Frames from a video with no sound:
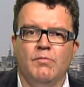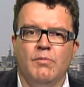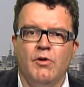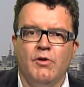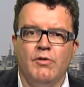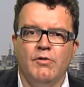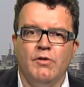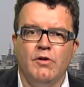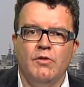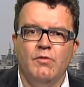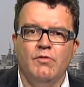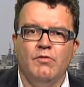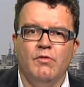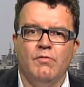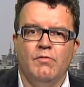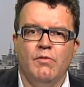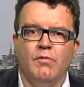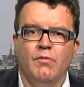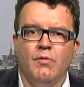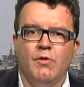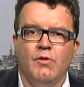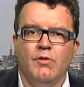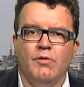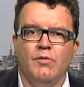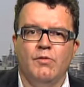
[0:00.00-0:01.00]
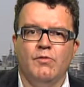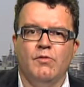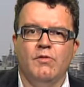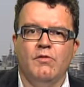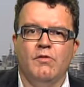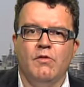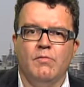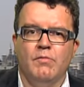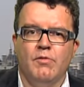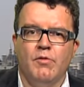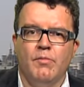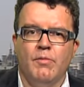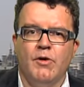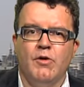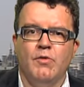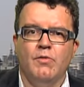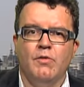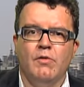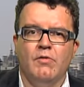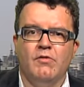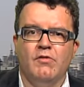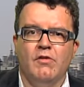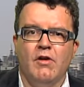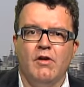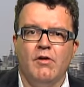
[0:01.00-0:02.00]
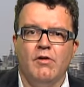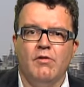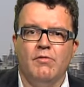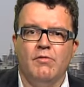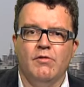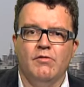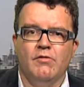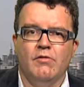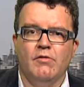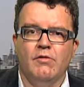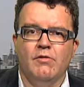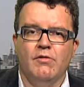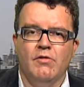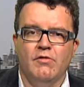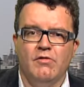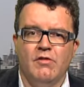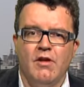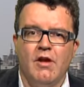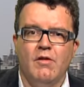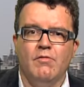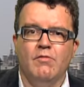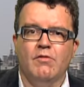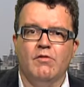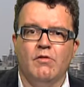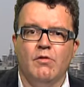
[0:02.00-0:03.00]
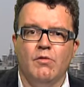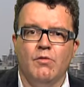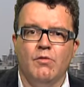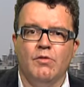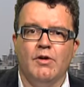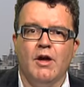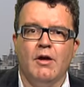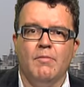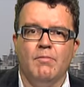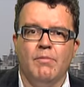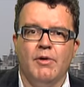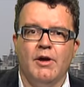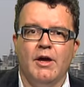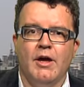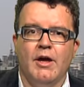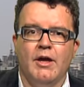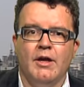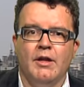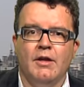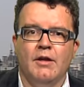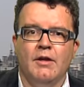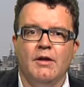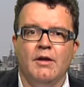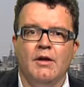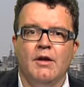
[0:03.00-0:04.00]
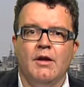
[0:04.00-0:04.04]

by News of the World to promote the Sarah's, the Sarah's Law campaign,